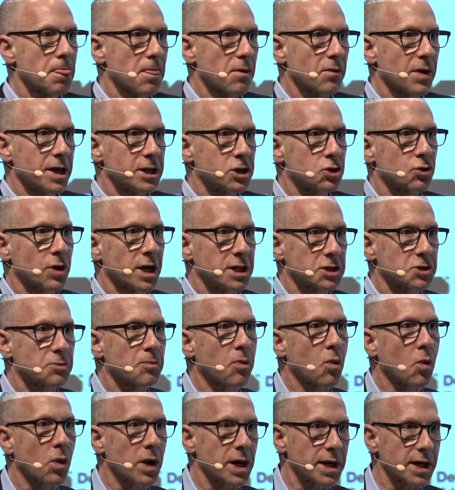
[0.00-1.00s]
Right,
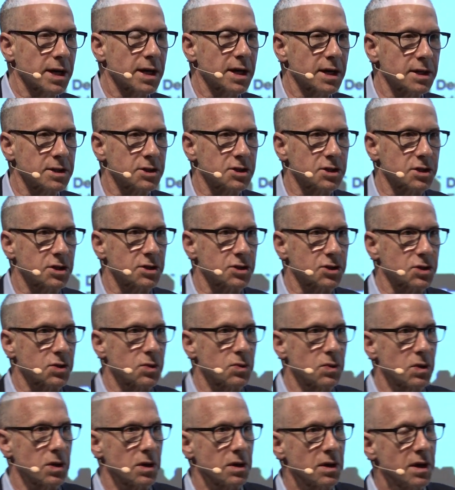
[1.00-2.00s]
transporting kids to
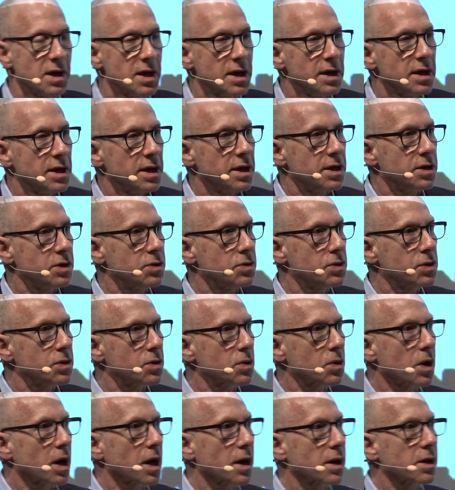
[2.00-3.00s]
school. In New
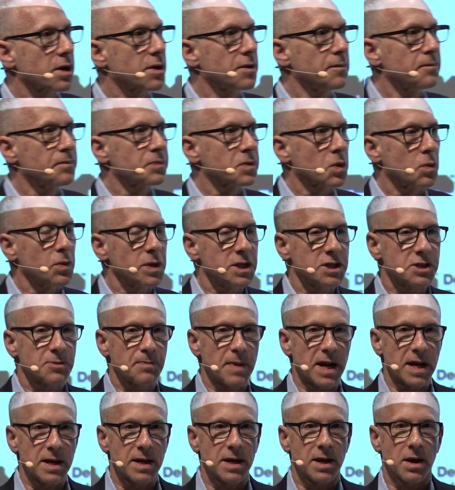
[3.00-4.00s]
York, we
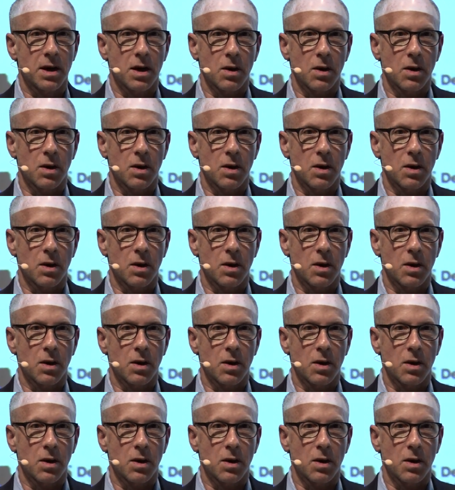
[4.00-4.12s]
spend